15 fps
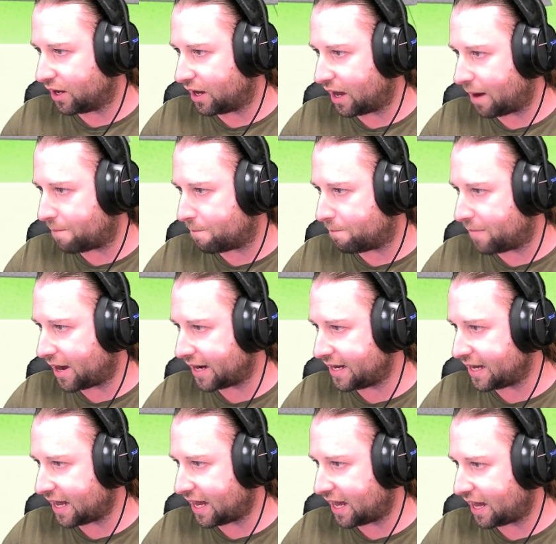I
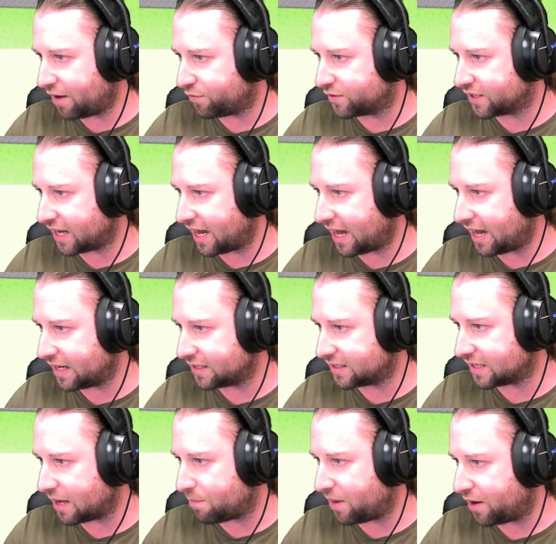might have to
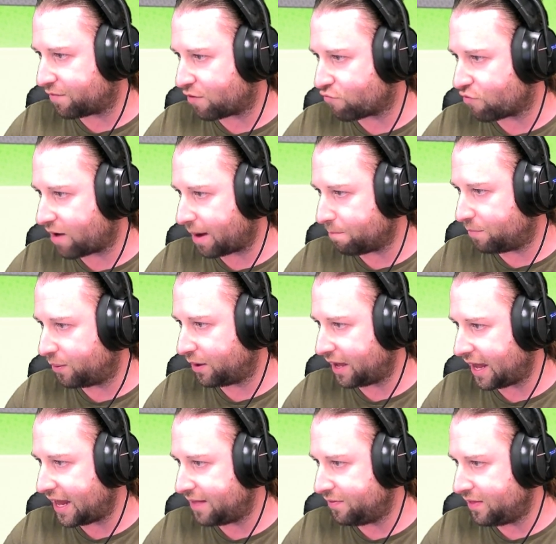add a bit of a ramp
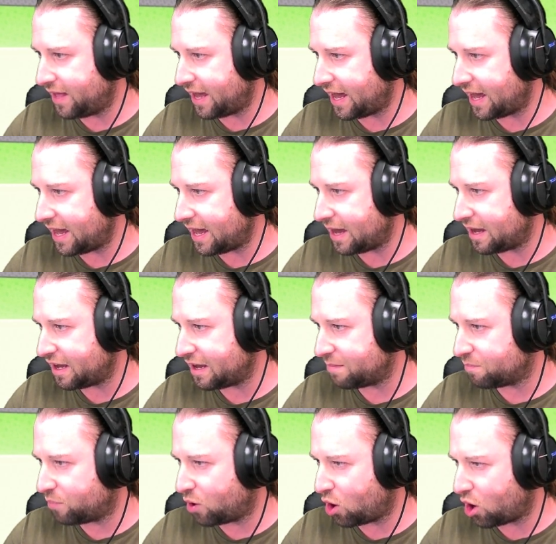in there,
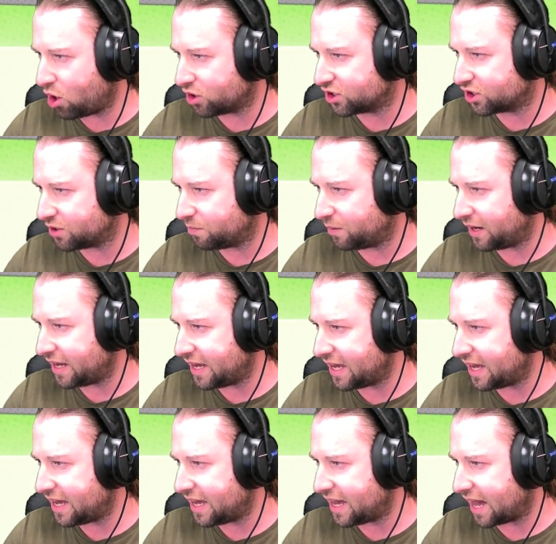
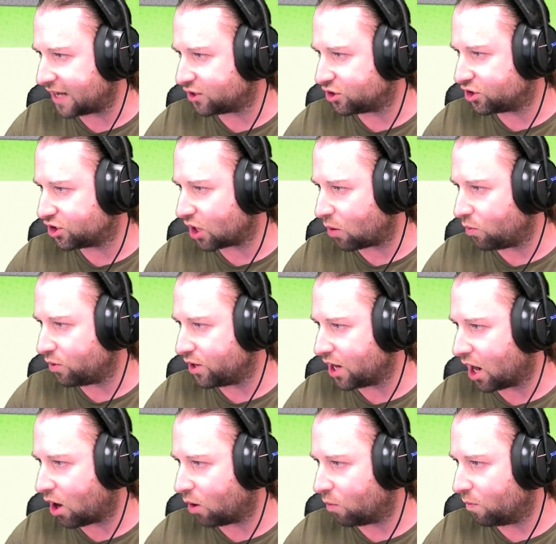possibly. I don't
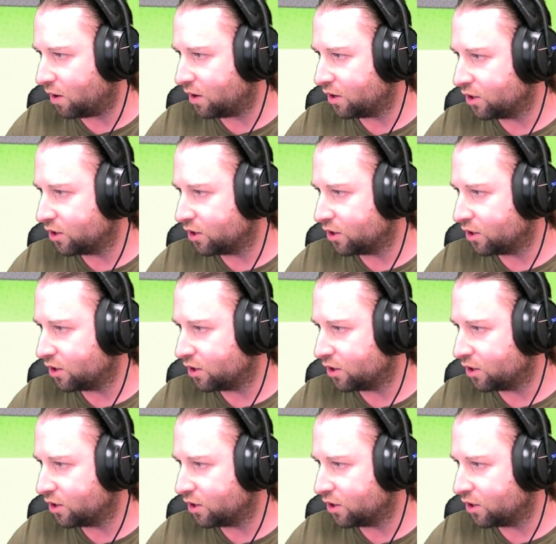know.